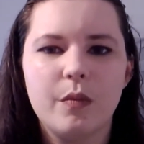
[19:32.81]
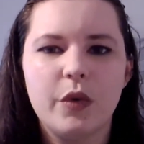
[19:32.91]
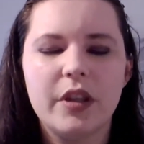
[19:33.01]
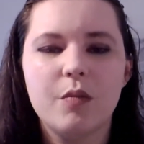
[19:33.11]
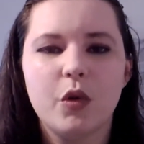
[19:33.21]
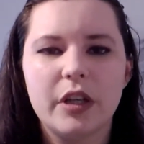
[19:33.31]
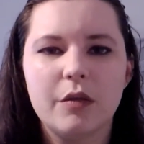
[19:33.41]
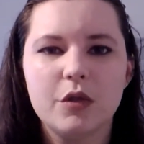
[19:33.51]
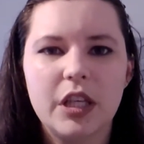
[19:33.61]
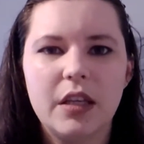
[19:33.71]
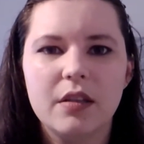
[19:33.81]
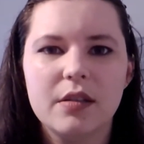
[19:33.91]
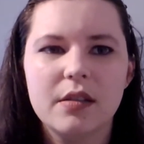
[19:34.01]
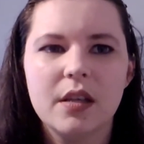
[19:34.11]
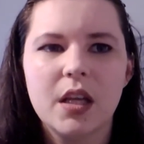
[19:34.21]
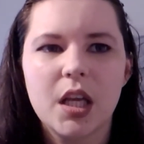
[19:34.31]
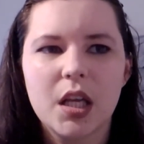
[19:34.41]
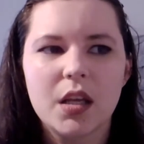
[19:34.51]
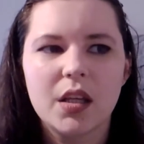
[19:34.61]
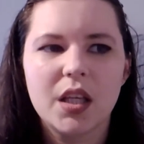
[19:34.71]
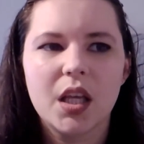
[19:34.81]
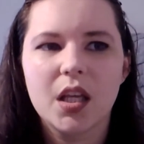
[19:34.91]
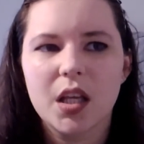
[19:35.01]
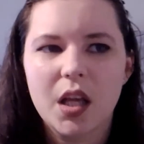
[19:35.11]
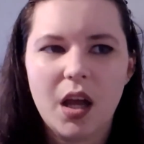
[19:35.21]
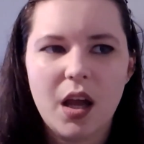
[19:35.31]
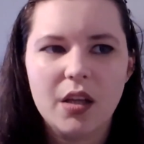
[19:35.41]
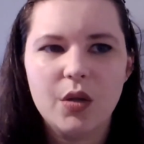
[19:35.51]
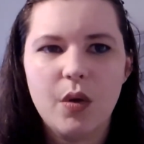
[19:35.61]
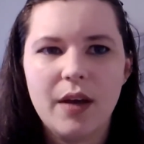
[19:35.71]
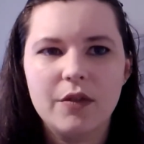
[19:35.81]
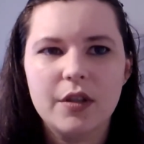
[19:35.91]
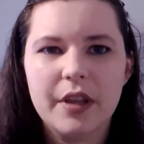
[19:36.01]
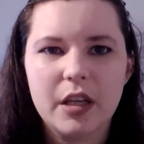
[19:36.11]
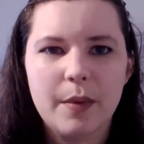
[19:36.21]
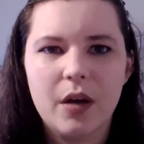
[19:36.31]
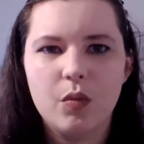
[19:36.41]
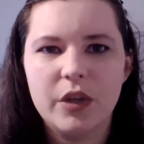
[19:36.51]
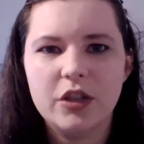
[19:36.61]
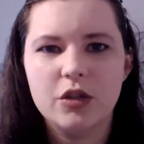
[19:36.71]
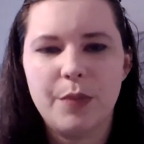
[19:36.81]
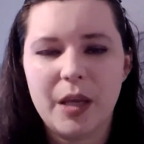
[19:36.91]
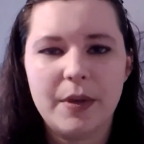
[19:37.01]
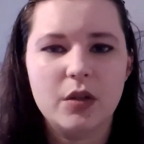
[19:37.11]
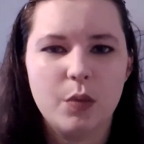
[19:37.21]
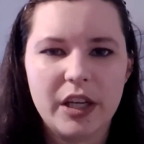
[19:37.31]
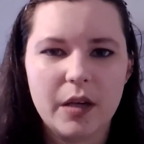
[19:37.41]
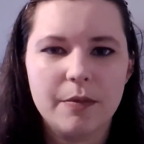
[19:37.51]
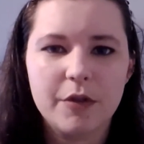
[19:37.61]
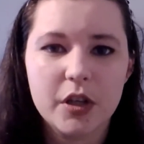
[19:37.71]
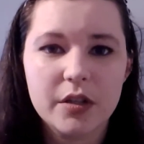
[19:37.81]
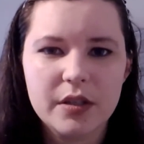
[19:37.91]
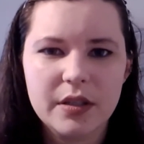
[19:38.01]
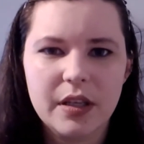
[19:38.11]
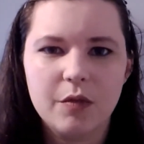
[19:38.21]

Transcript: With the morning routines, you have to think about which baby to wake up first.